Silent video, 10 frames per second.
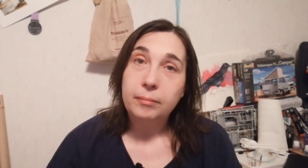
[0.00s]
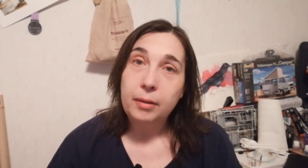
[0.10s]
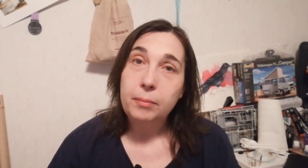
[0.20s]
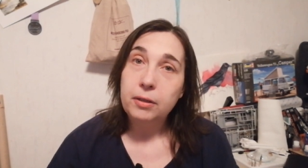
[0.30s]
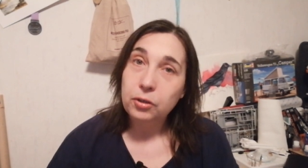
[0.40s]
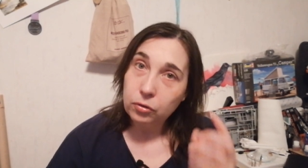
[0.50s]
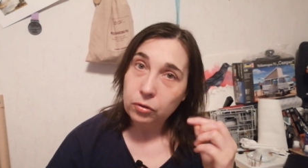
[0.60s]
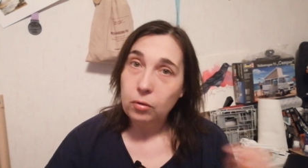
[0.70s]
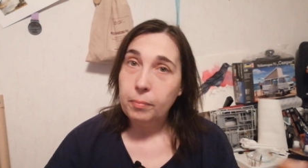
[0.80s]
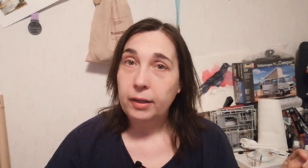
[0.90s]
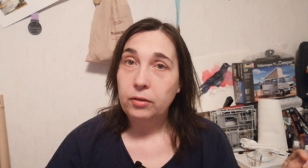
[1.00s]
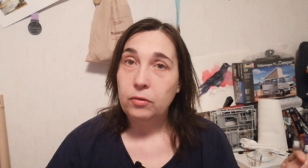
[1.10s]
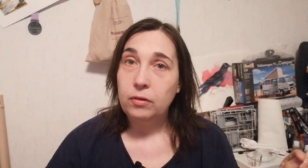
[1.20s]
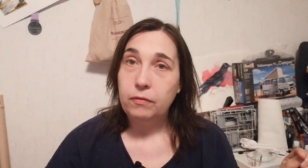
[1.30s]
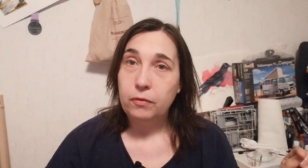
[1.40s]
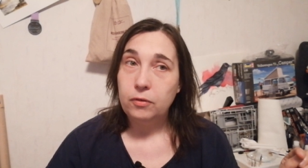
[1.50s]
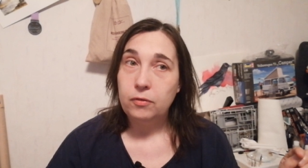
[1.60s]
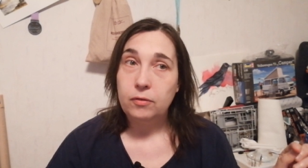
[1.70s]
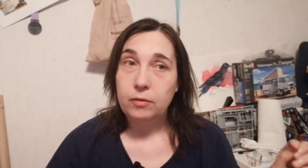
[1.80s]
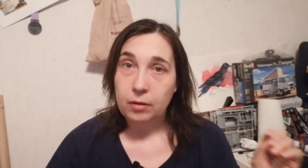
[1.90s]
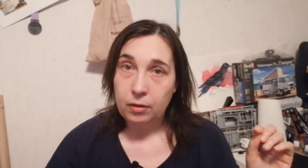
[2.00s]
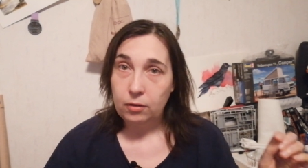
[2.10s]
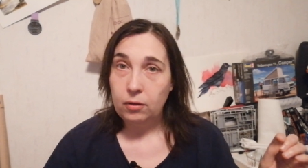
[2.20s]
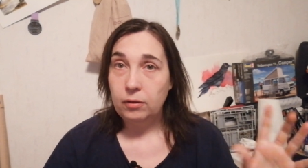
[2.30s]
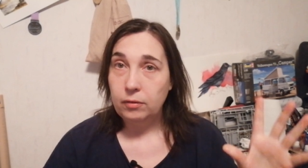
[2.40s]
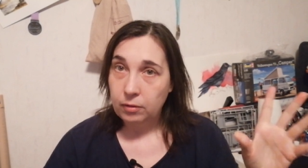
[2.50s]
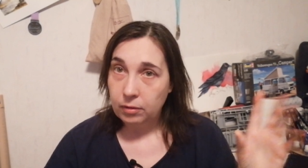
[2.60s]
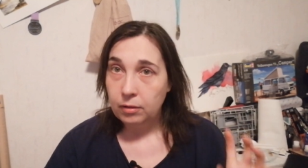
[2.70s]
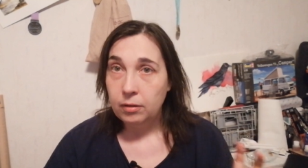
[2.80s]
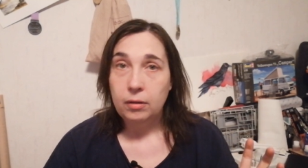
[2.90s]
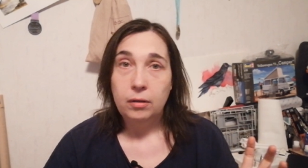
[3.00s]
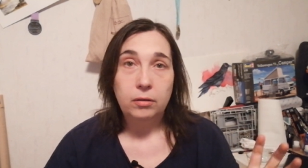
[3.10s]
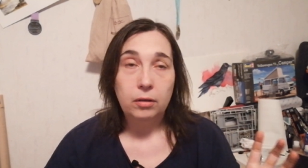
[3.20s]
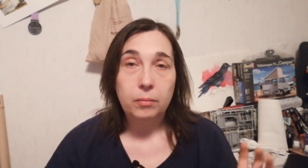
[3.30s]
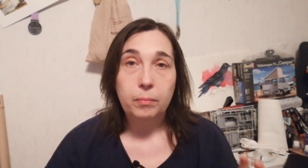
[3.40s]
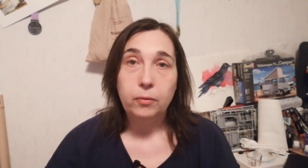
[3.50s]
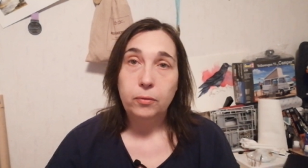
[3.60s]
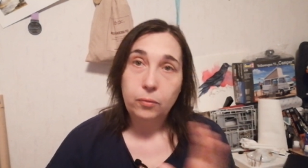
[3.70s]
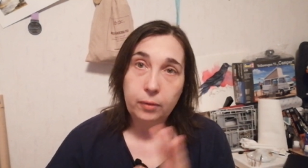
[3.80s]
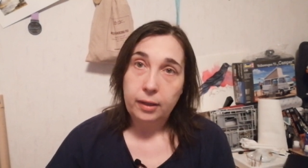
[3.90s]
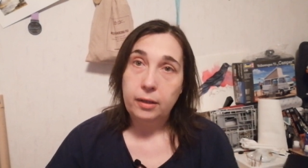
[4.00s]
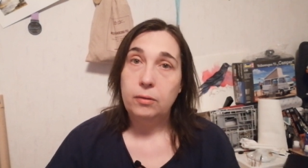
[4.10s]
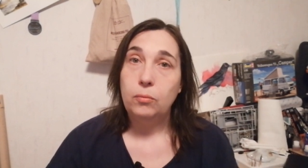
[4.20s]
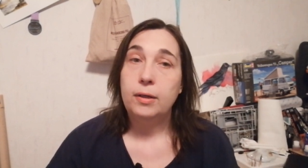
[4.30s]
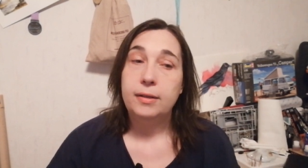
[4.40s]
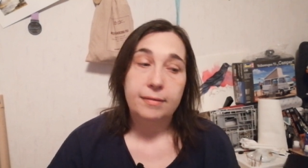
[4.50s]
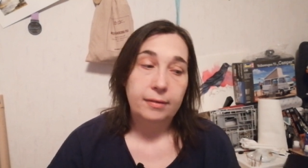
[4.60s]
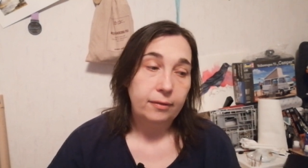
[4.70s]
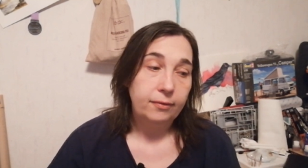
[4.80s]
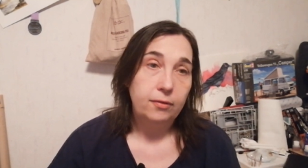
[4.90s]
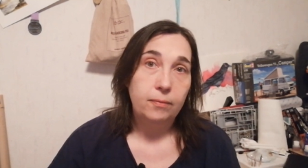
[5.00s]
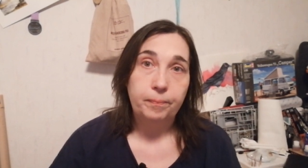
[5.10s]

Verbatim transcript: maybe I should go back to the first thought, dark blue and white silks.